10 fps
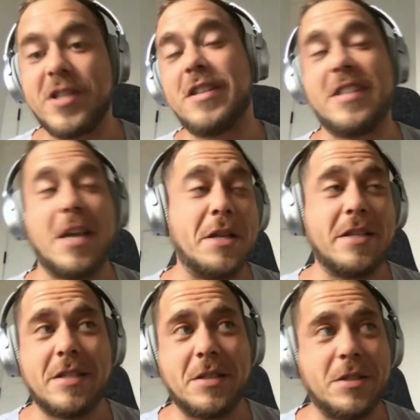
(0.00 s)
I was like,
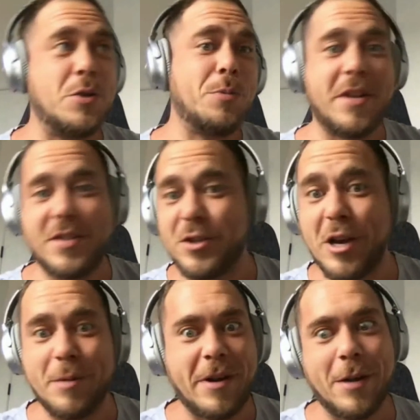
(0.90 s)
this is too much. You know
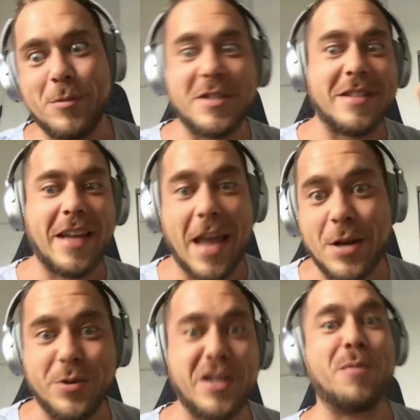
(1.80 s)
what I mean? I'm just like
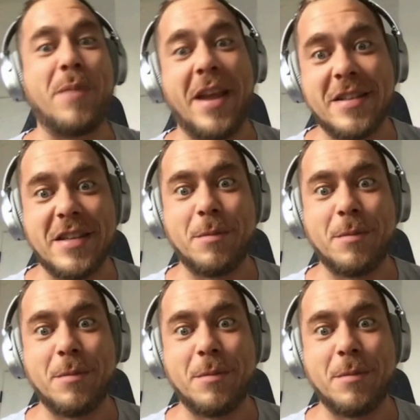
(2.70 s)
entering commands.